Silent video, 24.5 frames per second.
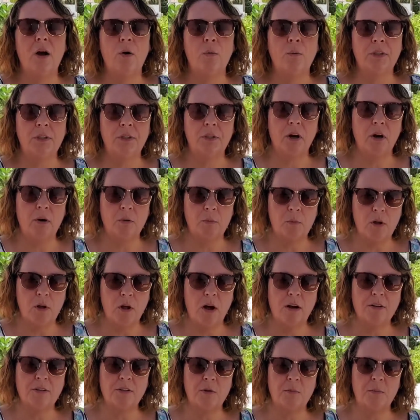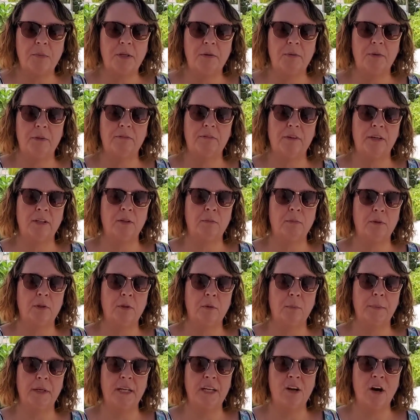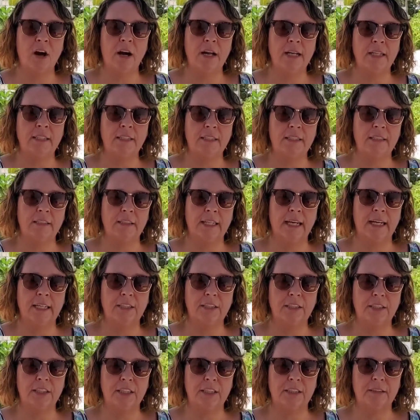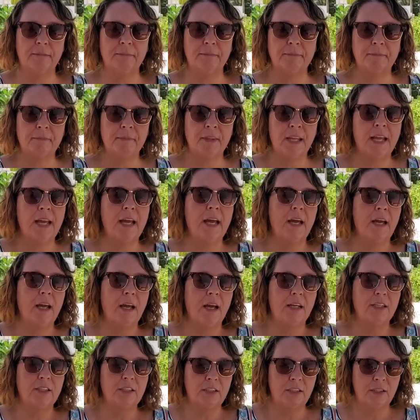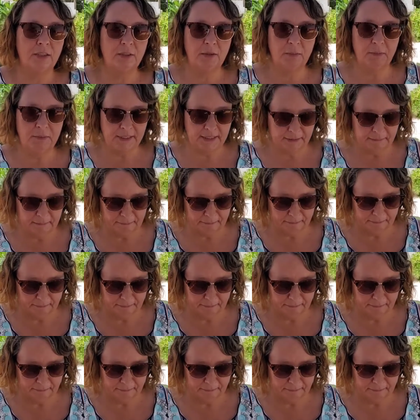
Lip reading: which will also be refundable, but not until next year. Excuse me.